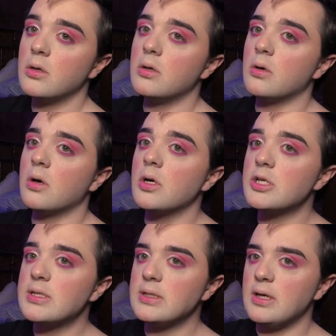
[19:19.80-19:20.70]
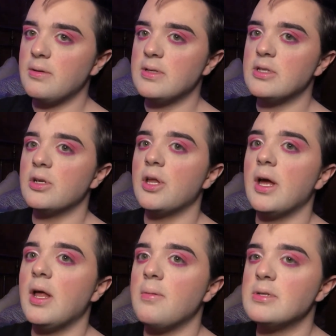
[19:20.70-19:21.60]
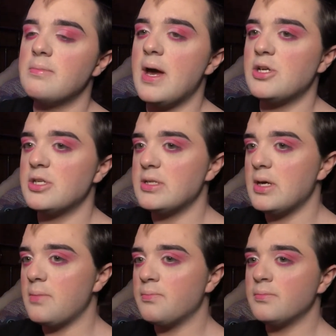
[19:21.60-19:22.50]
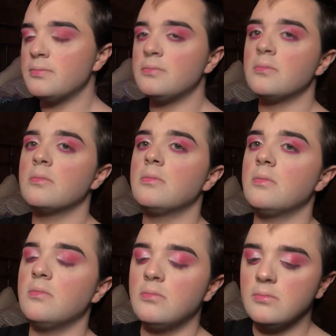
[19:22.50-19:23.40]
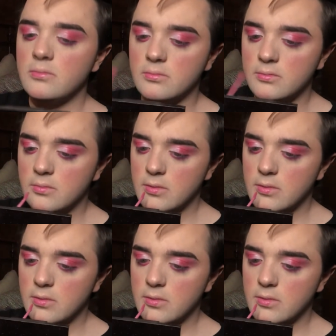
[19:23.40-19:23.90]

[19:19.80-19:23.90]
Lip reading: gorgeously with this look. Like, it almost matches it. So